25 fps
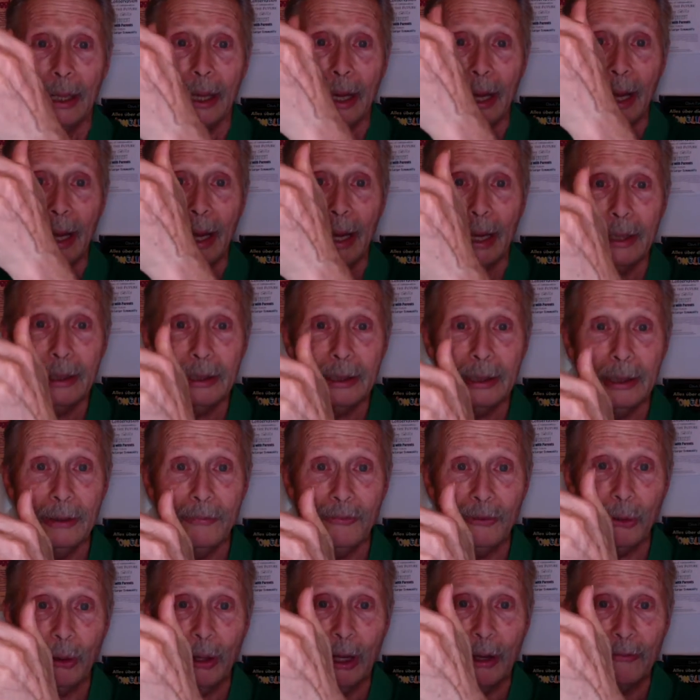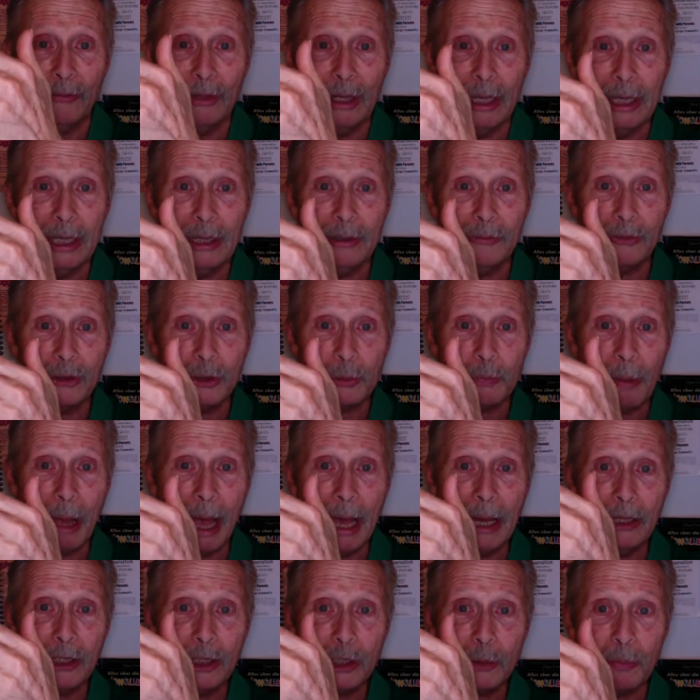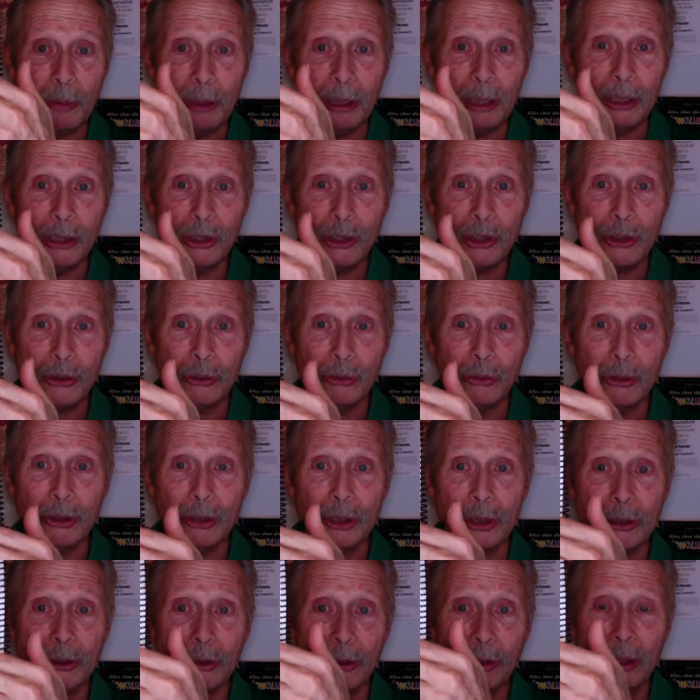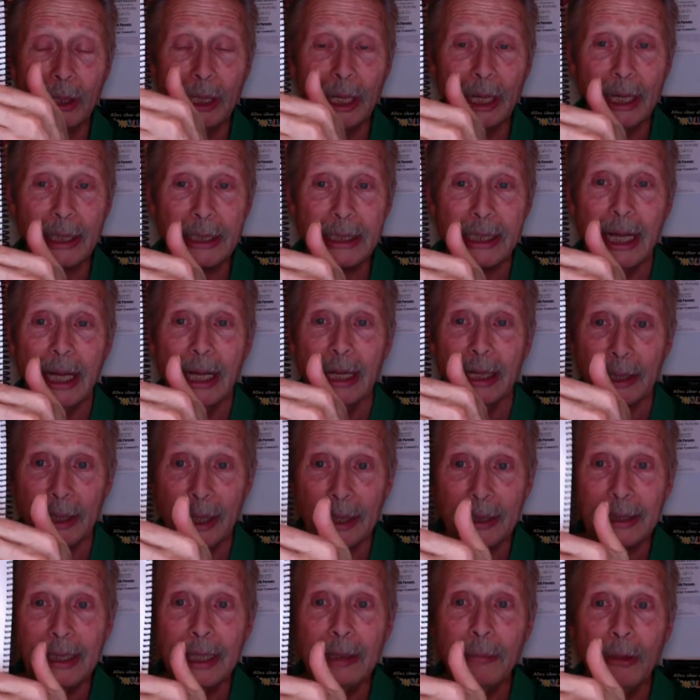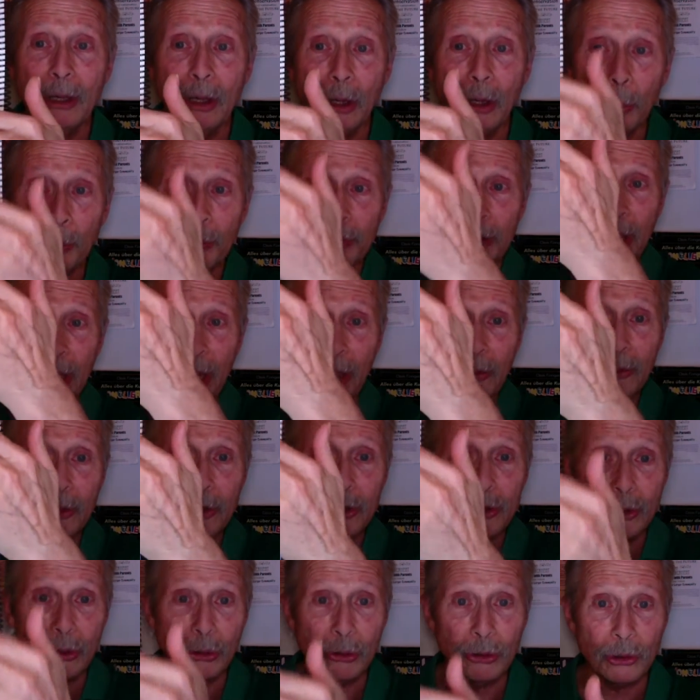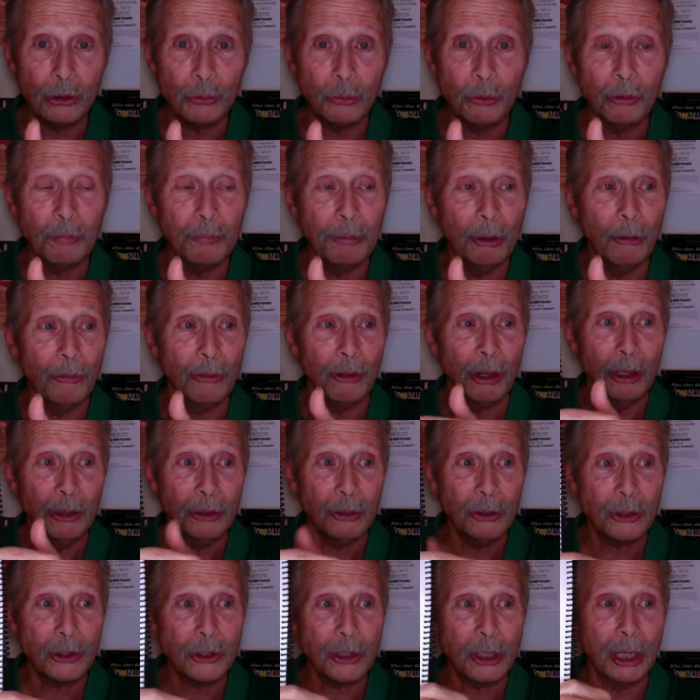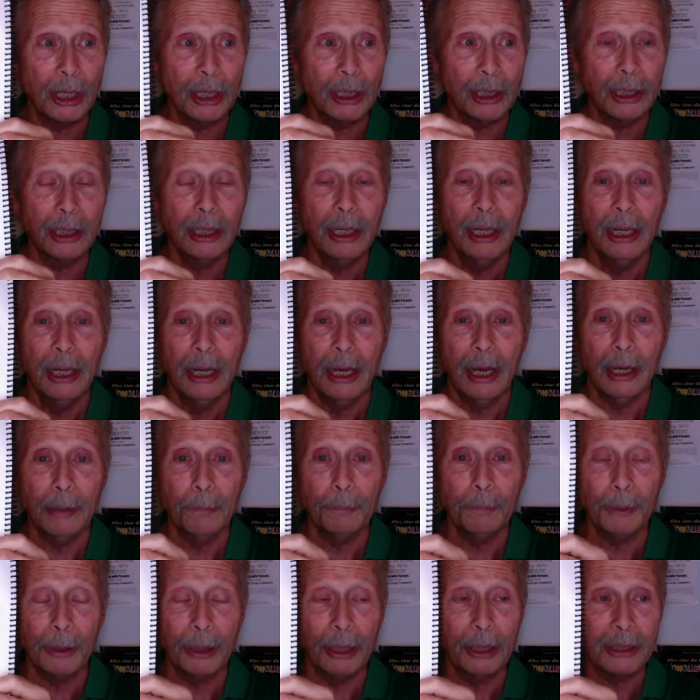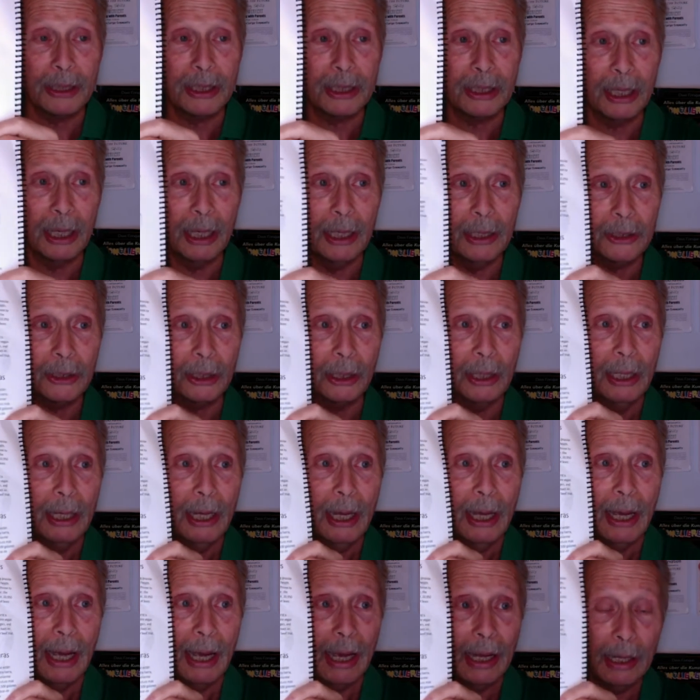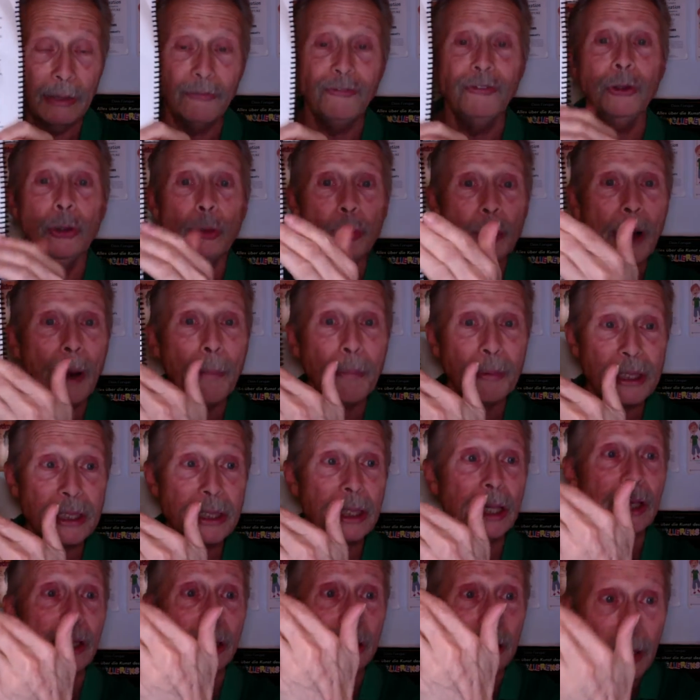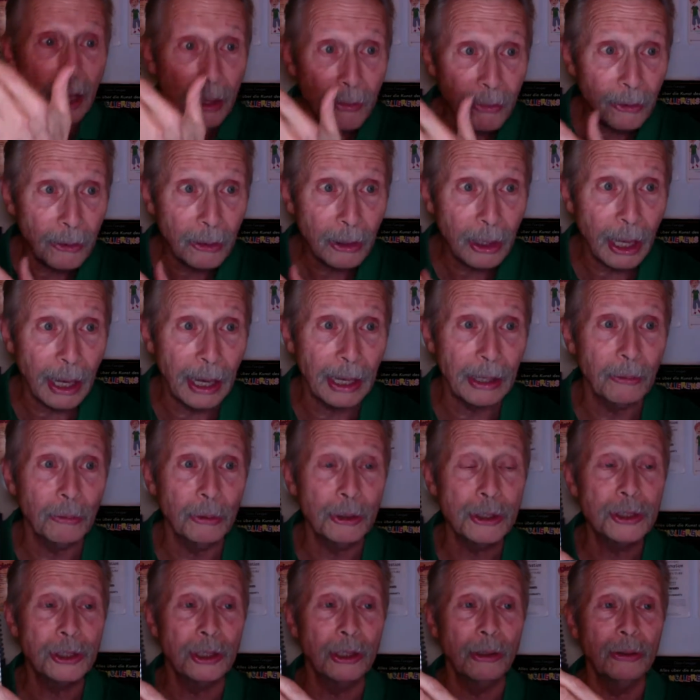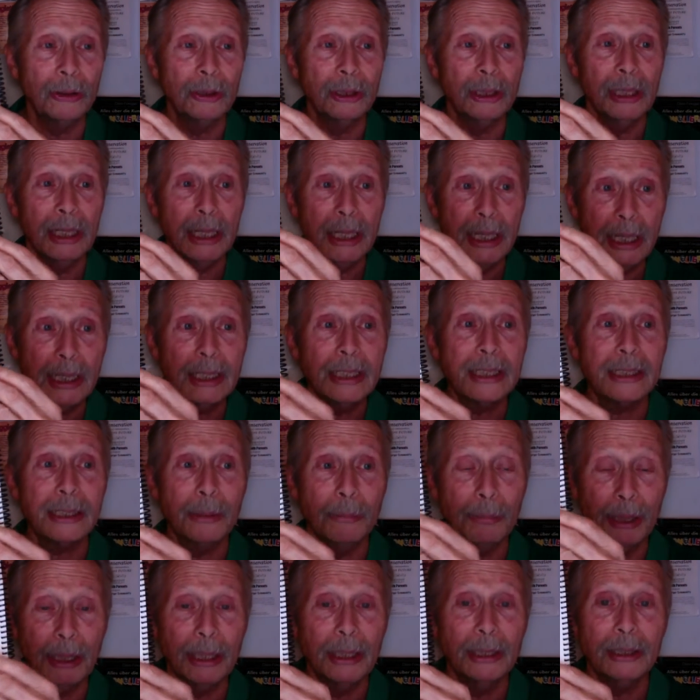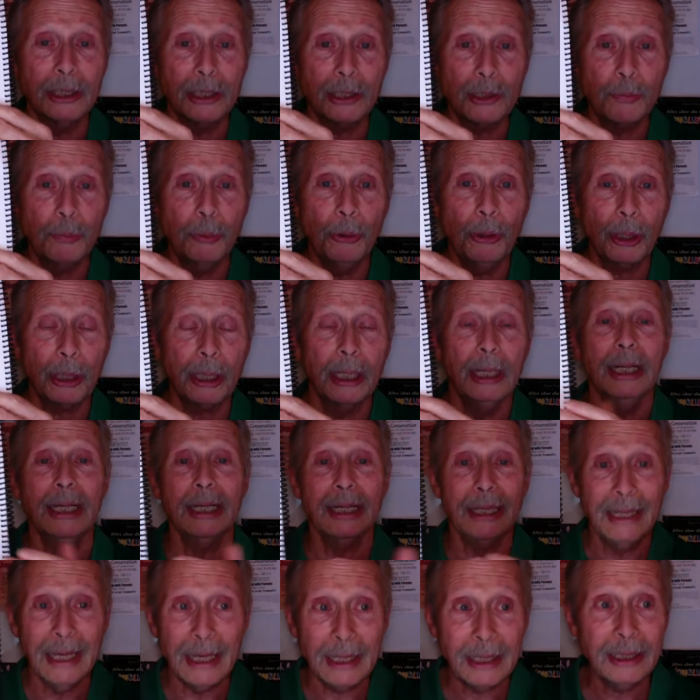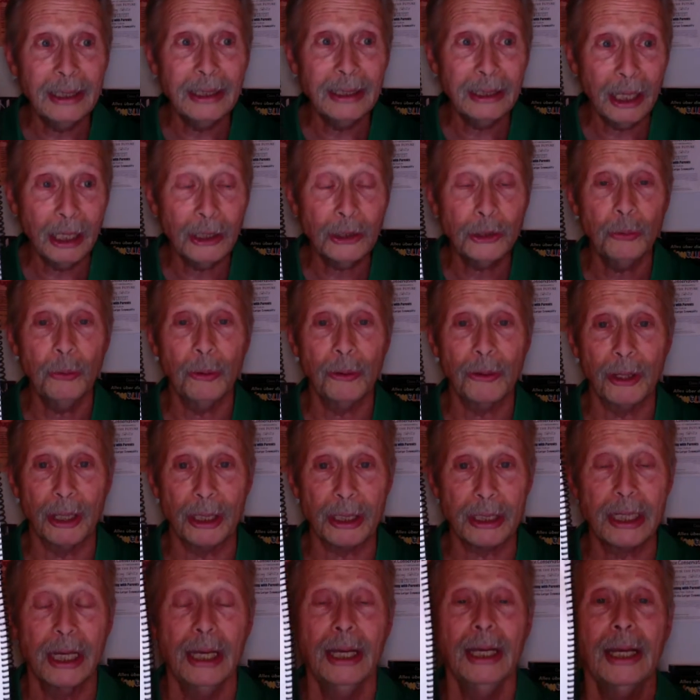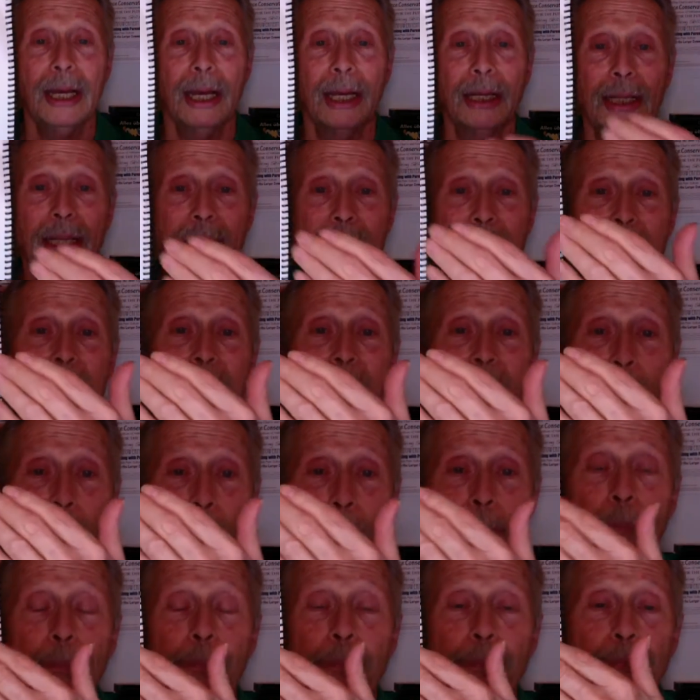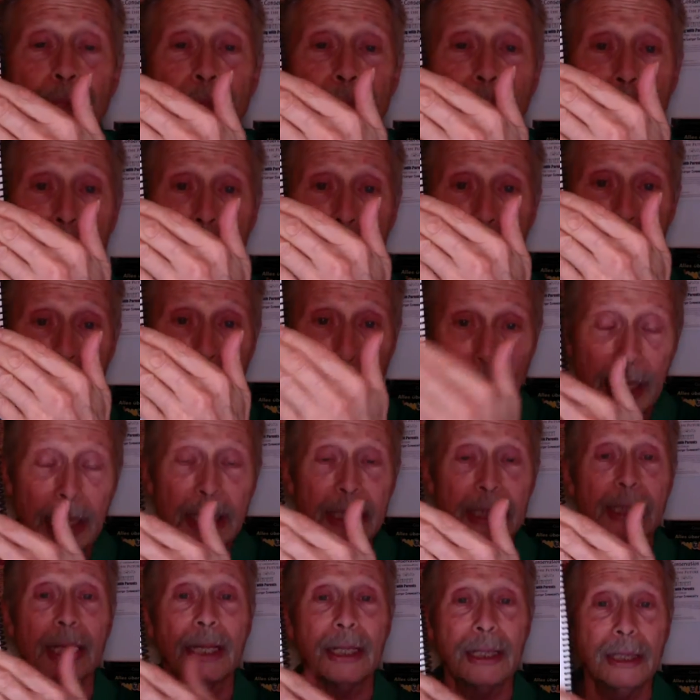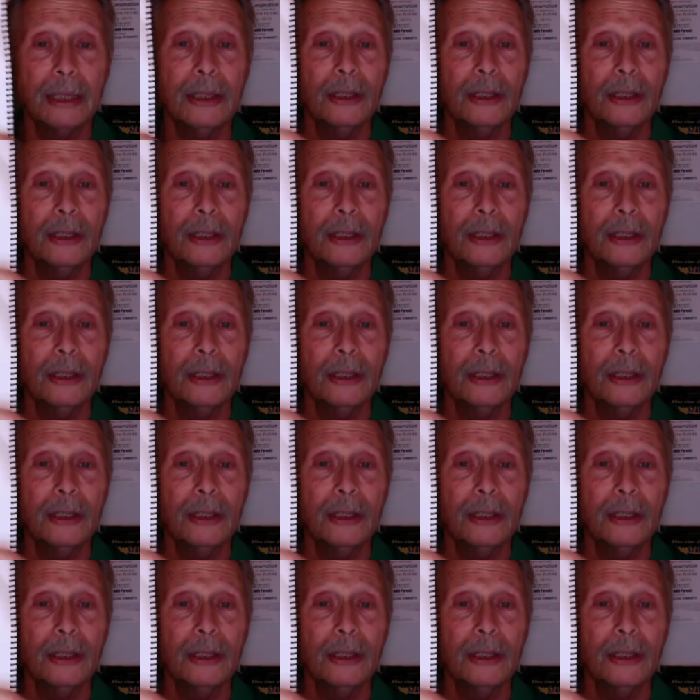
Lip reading: And if you have native Spanish-speaking students in your class, let them help the other students with both understanding and pronunciation. And if you represent another language that needs to be in this book, get in touch with us and let's help translate